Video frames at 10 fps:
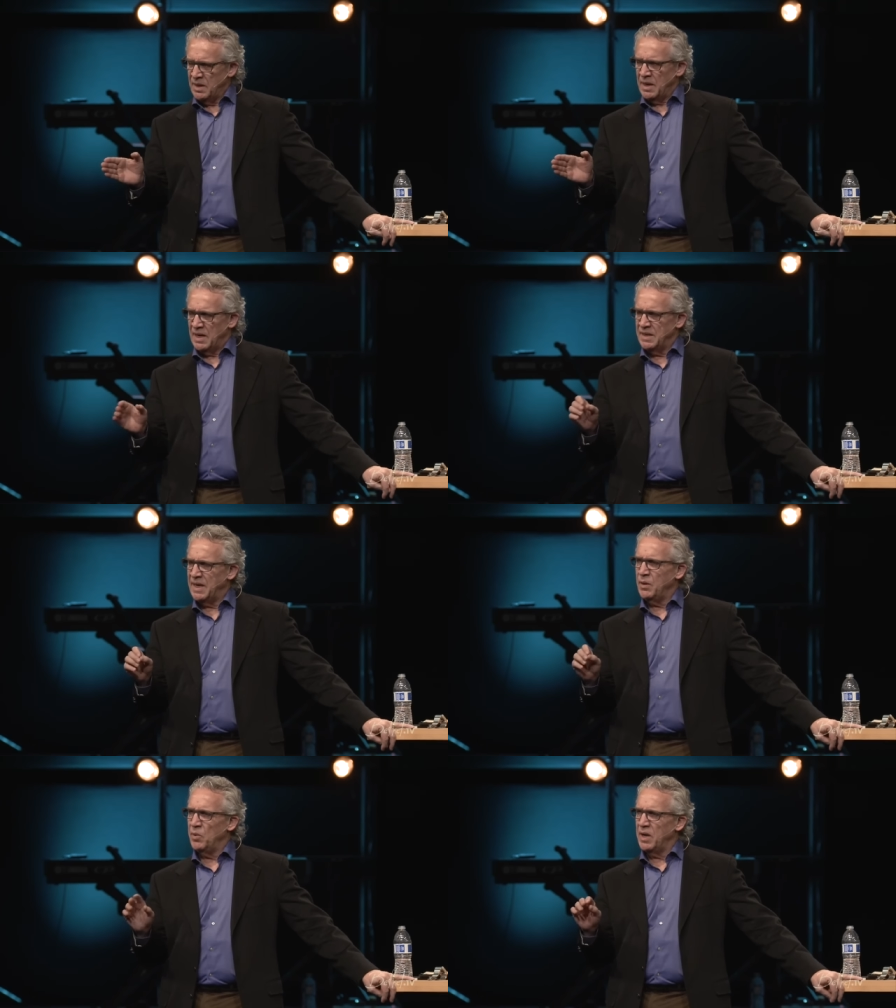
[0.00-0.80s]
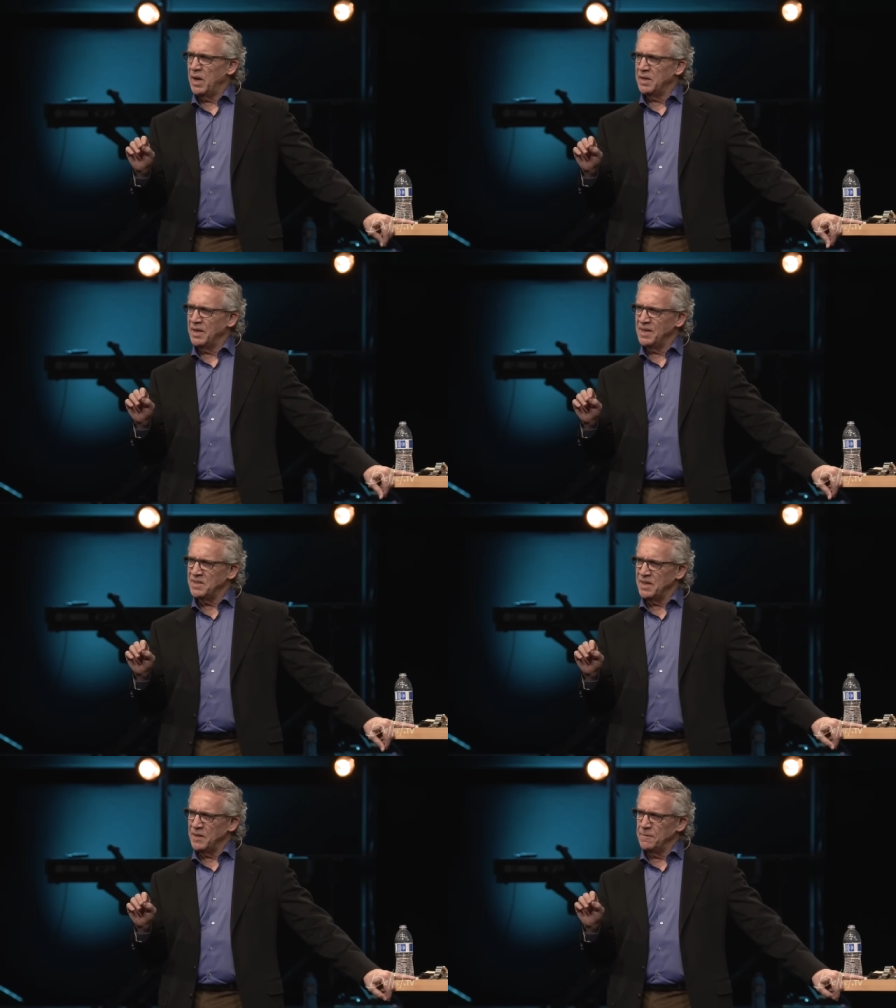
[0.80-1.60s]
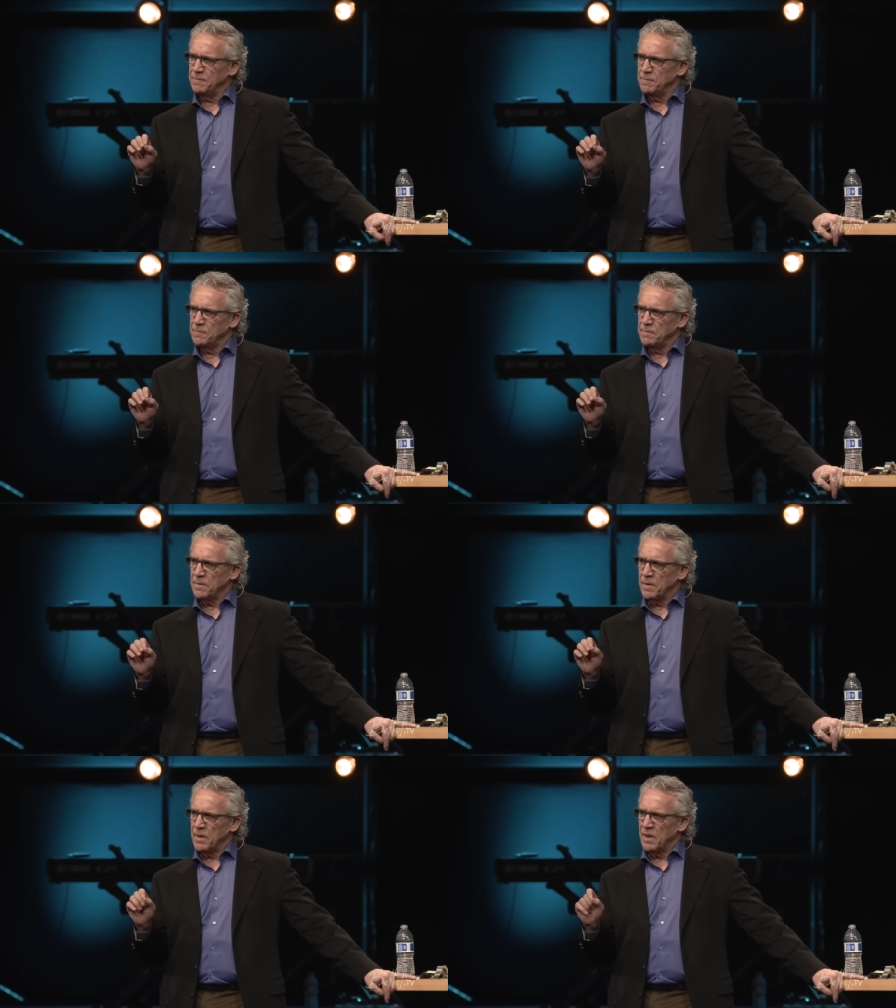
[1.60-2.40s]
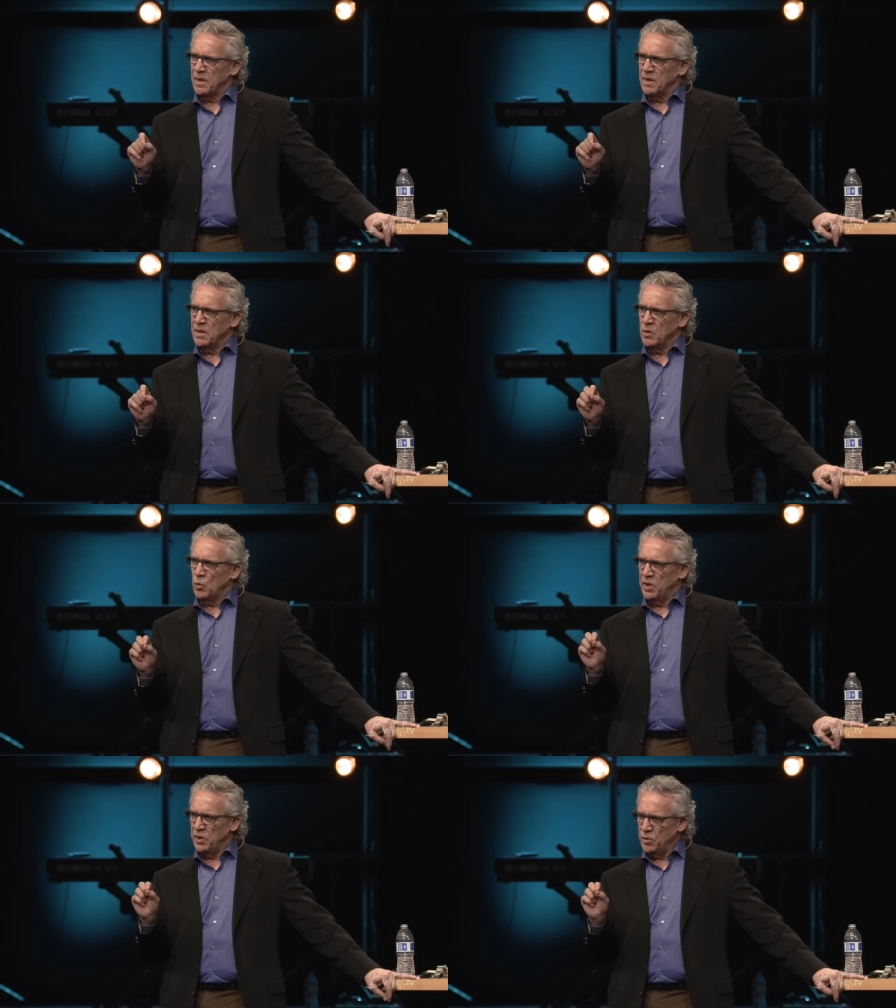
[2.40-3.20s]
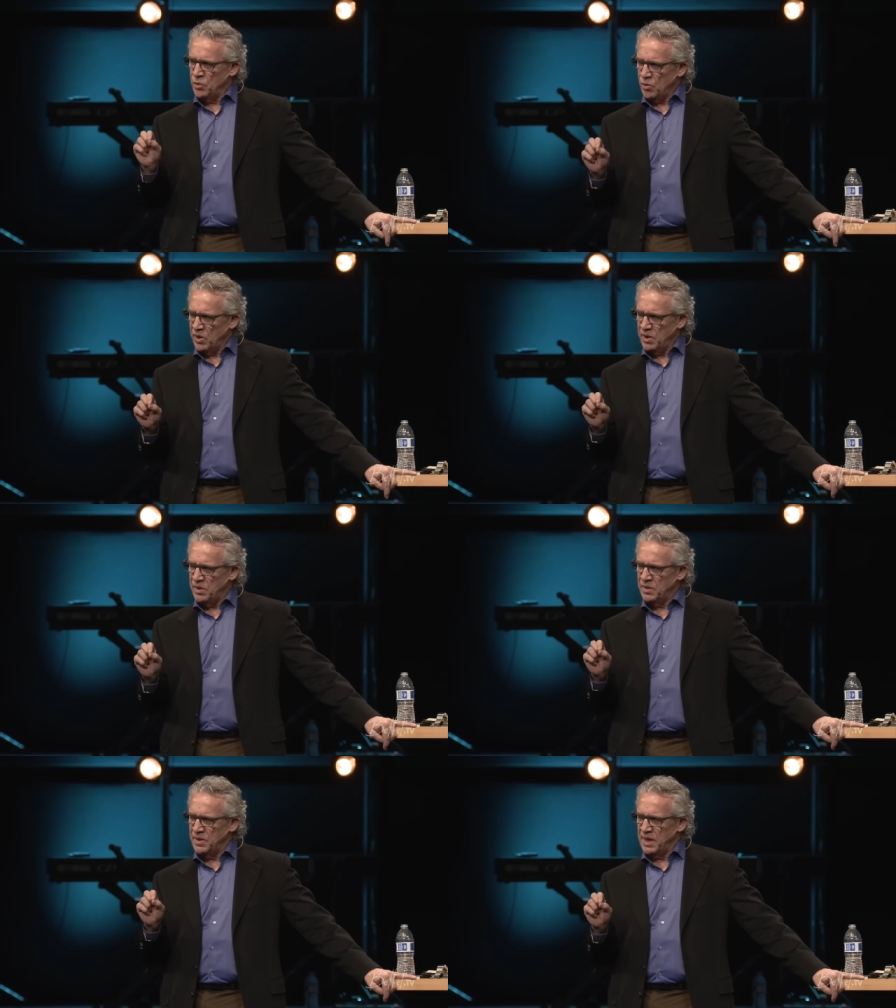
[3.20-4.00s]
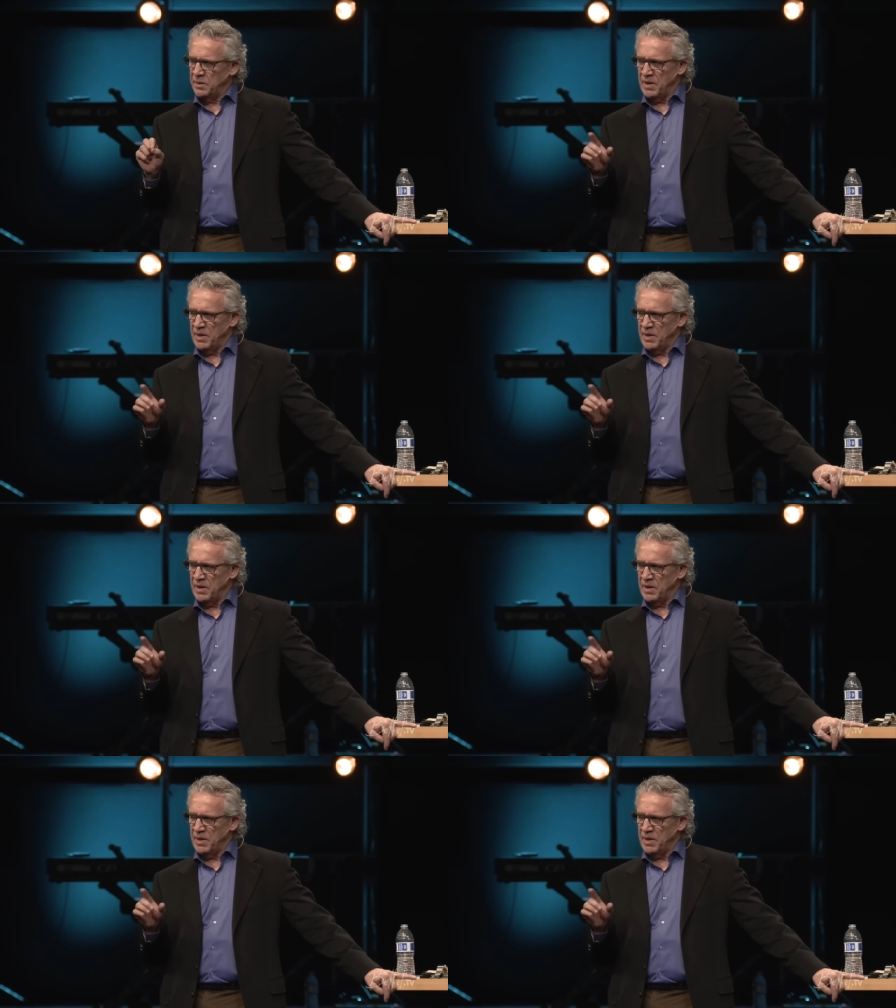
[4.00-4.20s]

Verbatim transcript: And then he went on and he said, what annoyed the end.